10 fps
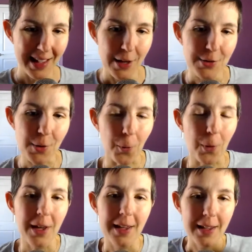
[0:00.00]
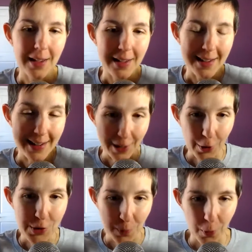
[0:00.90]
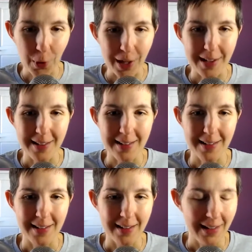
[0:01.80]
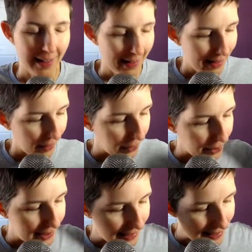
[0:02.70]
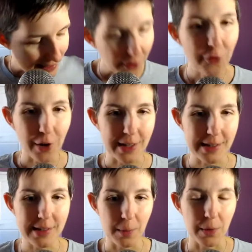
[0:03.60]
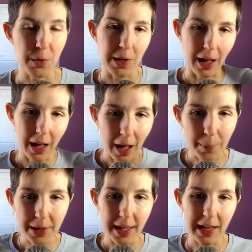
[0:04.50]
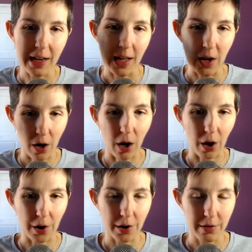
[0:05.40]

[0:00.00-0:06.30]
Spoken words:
So here's the point. There's a difference between complicated and hard.